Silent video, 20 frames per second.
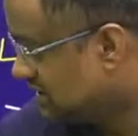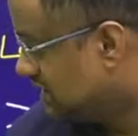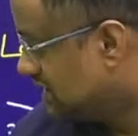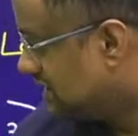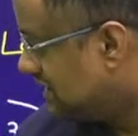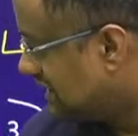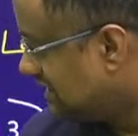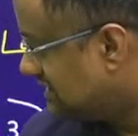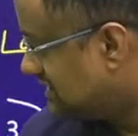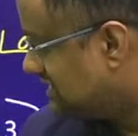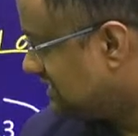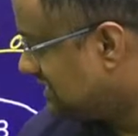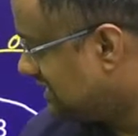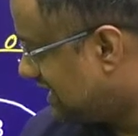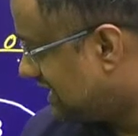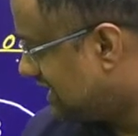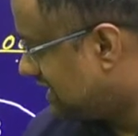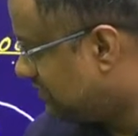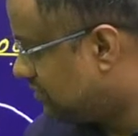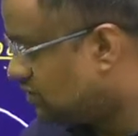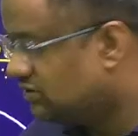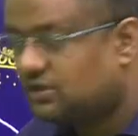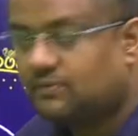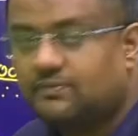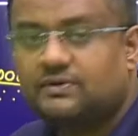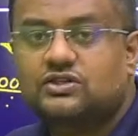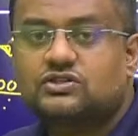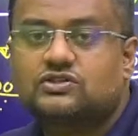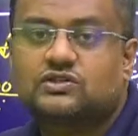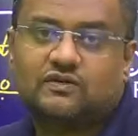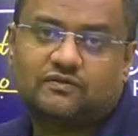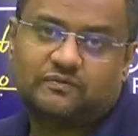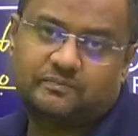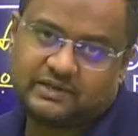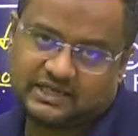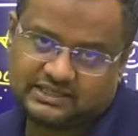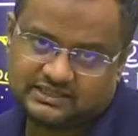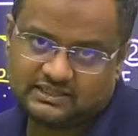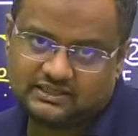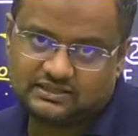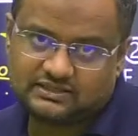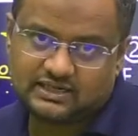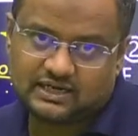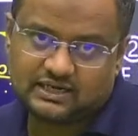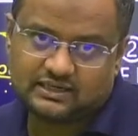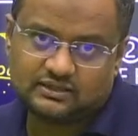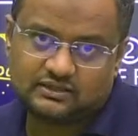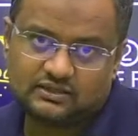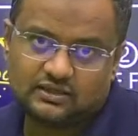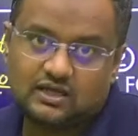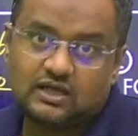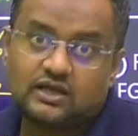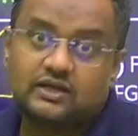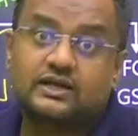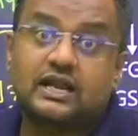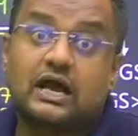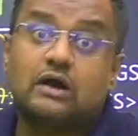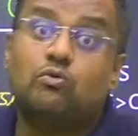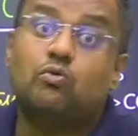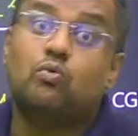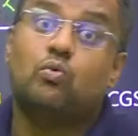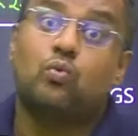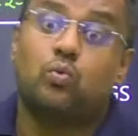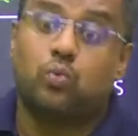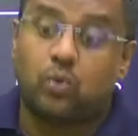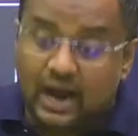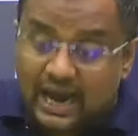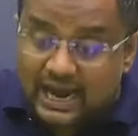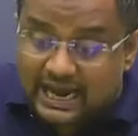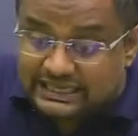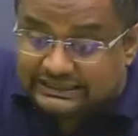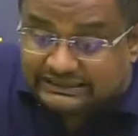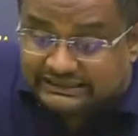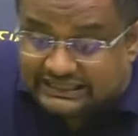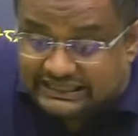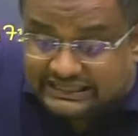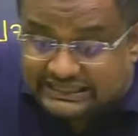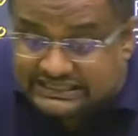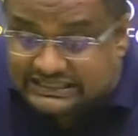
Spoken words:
and C and M on the basis of plasticity chart. Now, why these